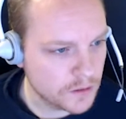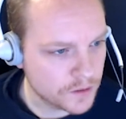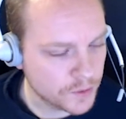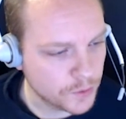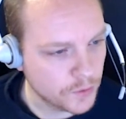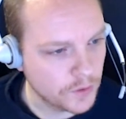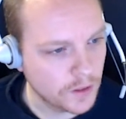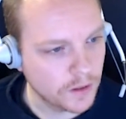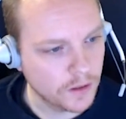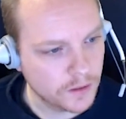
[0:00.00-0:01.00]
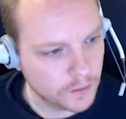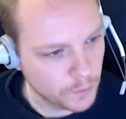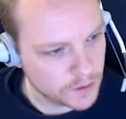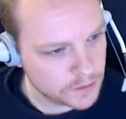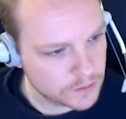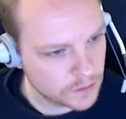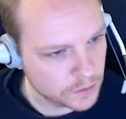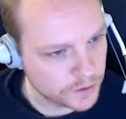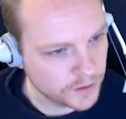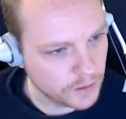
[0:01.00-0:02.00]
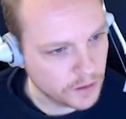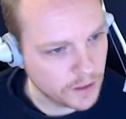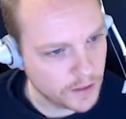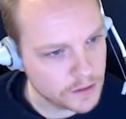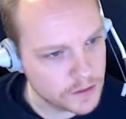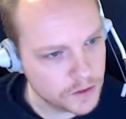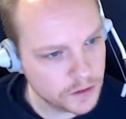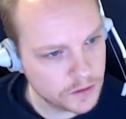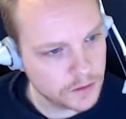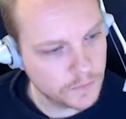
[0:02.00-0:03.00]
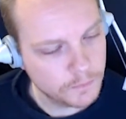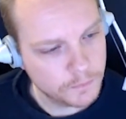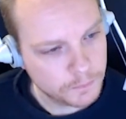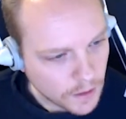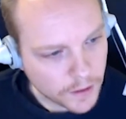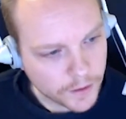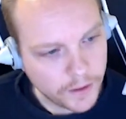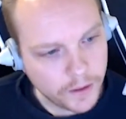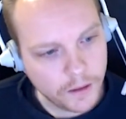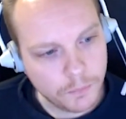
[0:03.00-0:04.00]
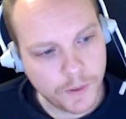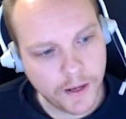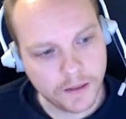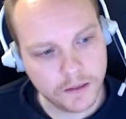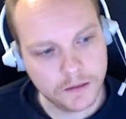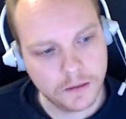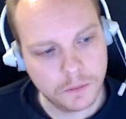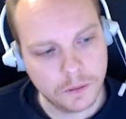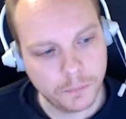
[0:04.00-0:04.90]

So I think that was already answered. Are they plans